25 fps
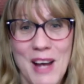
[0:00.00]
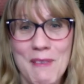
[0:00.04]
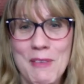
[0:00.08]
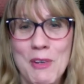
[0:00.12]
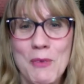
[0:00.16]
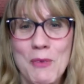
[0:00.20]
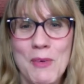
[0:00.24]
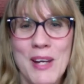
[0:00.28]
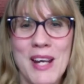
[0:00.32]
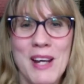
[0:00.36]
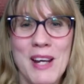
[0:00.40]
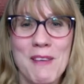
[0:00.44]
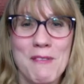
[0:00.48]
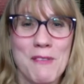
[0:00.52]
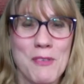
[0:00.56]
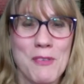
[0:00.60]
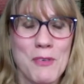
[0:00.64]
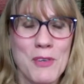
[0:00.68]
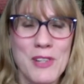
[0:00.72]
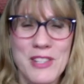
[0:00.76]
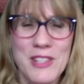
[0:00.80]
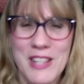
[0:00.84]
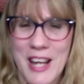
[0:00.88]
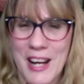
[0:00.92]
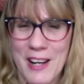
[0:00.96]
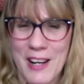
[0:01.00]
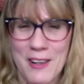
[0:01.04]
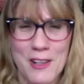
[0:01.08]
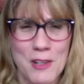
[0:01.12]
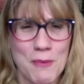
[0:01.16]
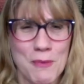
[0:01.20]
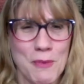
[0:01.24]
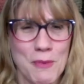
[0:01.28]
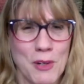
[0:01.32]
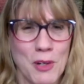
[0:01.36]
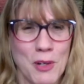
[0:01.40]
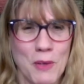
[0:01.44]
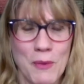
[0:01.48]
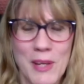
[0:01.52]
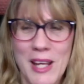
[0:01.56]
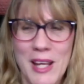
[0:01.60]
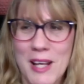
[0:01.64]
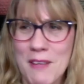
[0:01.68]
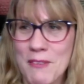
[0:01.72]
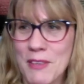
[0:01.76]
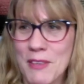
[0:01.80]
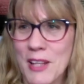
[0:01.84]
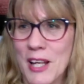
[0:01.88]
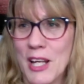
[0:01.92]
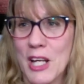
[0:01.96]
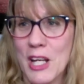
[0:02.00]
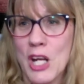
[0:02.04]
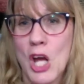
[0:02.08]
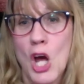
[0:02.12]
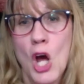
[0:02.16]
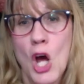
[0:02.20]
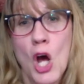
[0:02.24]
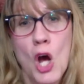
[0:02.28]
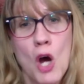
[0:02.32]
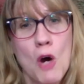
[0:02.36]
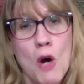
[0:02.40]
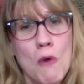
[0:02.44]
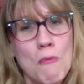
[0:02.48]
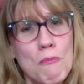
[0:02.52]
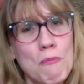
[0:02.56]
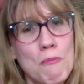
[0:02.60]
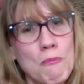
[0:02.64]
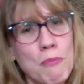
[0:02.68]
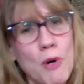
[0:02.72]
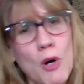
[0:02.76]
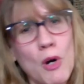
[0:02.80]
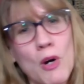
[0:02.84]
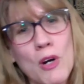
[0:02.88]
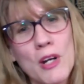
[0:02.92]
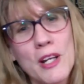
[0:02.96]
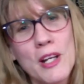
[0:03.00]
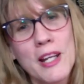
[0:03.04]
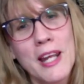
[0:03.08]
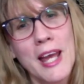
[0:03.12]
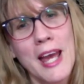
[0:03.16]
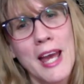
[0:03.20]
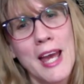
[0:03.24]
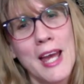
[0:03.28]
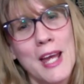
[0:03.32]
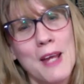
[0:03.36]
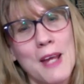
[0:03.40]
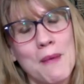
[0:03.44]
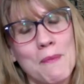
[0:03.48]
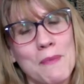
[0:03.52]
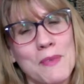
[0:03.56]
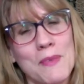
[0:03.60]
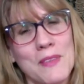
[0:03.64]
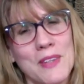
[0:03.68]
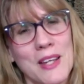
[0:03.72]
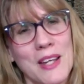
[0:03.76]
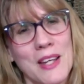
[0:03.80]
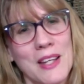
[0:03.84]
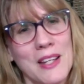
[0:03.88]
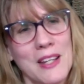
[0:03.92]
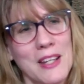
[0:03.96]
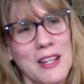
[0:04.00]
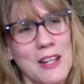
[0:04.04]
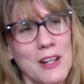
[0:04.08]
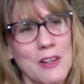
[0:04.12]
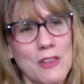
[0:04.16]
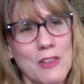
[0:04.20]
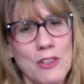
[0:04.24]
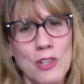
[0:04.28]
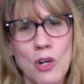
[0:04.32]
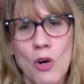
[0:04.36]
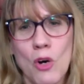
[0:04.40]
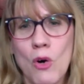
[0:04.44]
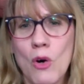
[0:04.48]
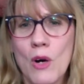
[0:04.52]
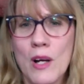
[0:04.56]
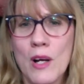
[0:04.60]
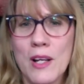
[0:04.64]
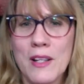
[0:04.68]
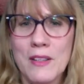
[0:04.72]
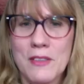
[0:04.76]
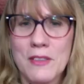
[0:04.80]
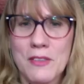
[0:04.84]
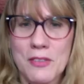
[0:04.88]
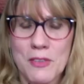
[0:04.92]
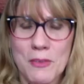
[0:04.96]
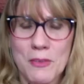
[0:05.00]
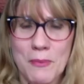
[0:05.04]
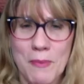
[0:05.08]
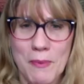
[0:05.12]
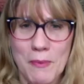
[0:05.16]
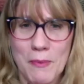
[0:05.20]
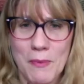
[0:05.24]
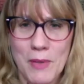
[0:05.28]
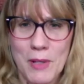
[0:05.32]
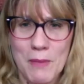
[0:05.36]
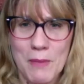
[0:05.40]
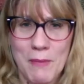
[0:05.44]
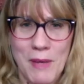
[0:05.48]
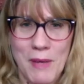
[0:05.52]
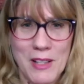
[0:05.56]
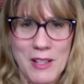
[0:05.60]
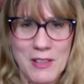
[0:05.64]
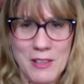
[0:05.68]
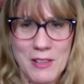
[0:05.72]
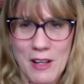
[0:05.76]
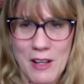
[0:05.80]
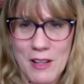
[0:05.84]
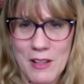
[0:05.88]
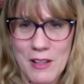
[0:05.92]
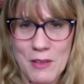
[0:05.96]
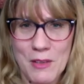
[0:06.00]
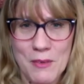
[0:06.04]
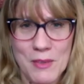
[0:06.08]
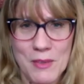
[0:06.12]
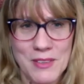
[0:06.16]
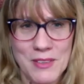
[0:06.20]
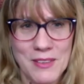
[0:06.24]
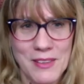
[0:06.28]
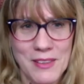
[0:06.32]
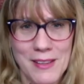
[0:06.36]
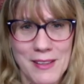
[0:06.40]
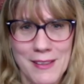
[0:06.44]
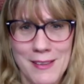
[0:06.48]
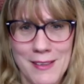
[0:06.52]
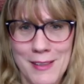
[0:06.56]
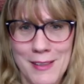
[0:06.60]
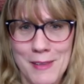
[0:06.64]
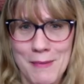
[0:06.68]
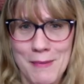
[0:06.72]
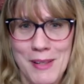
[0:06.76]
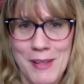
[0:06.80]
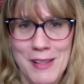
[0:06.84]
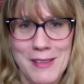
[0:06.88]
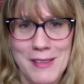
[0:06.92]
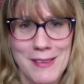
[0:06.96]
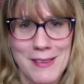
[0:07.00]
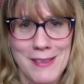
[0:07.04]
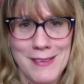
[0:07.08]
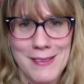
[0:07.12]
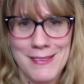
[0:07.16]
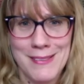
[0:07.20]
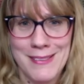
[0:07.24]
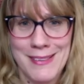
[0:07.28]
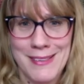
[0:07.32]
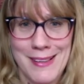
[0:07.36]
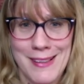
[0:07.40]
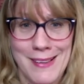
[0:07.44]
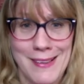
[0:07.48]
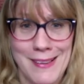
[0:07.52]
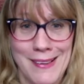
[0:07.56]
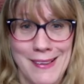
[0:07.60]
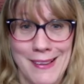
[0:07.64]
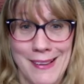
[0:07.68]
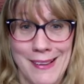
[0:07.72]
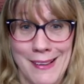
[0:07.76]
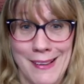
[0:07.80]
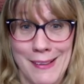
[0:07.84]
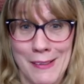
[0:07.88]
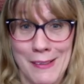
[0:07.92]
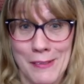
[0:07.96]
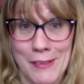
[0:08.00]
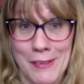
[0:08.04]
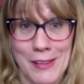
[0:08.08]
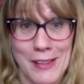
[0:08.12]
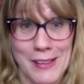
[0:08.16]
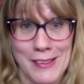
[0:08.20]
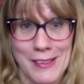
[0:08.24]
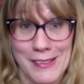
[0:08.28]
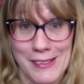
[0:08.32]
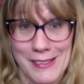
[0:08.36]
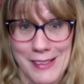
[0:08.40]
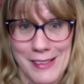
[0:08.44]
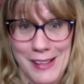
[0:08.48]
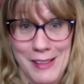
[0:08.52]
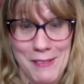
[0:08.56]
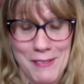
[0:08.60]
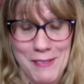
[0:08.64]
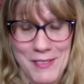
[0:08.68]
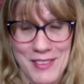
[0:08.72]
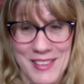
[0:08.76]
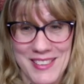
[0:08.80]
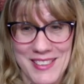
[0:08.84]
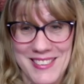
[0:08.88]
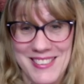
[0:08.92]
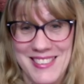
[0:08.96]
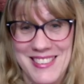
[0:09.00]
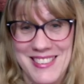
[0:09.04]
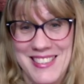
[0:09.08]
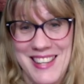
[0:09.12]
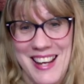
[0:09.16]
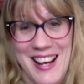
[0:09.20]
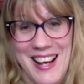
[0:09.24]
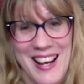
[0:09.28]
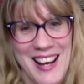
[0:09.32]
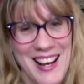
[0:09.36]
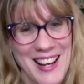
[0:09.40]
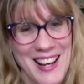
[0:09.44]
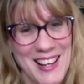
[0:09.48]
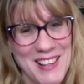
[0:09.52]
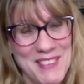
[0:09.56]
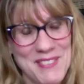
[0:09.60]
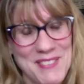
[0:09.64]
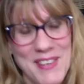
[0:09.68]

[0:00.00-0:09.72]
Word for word: I mean, we have, we're terrible. We have like board games and, you know, toys from when my daughter was little, and my daughter's kind of like, I don't want to save this stuff.